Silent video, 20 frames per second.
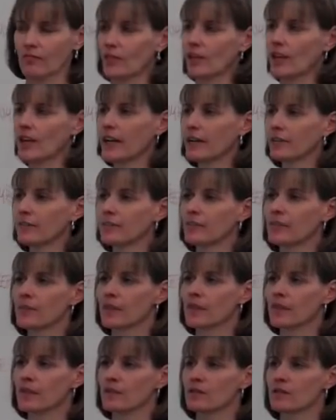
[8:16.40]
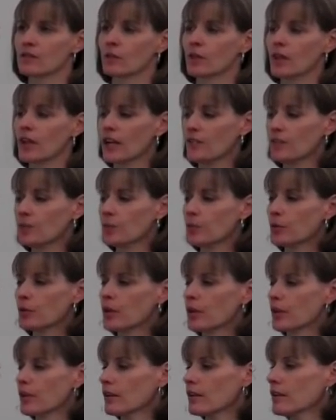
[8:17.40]
Okay? So we'd have to
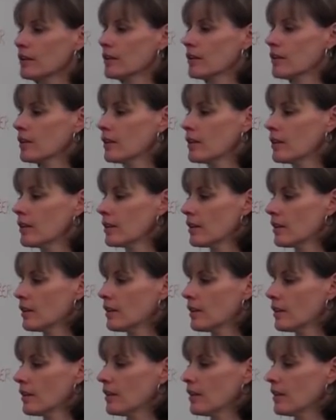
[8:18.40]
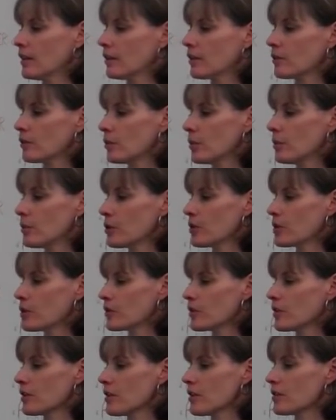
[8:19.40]
put 3 more
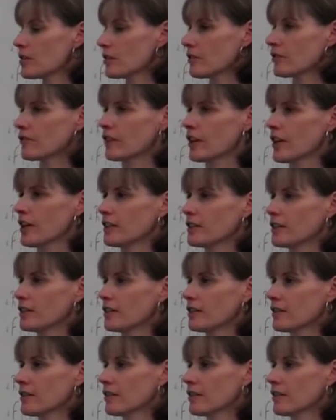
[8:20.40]
zeros in front.